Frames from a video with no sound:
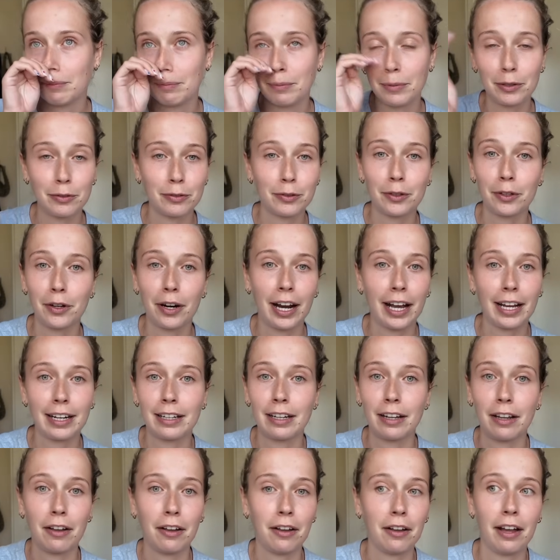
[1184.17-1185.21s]
Before, I
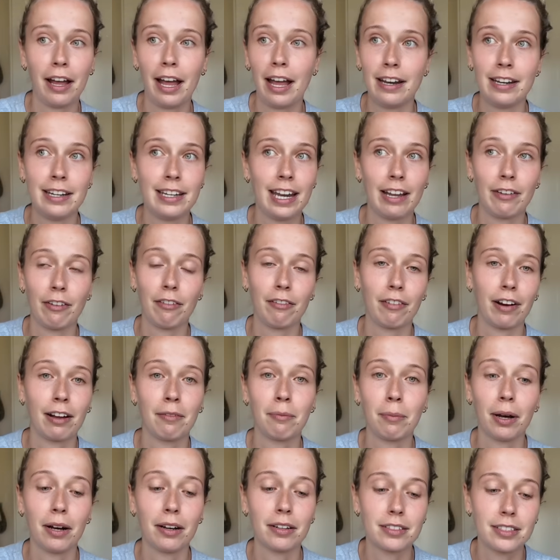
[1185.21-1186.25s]
had never
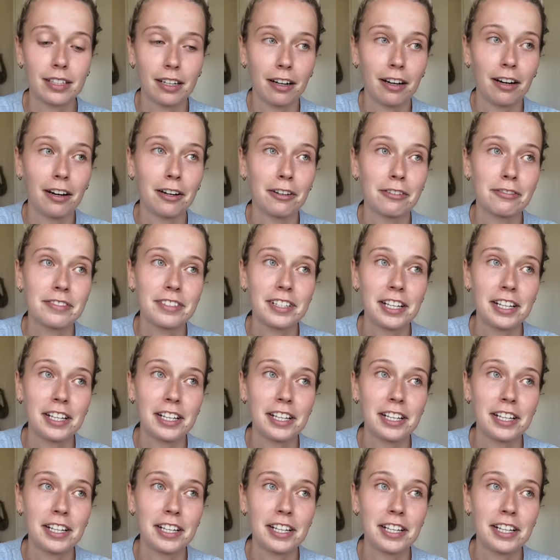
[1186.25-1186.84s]
ran past a half.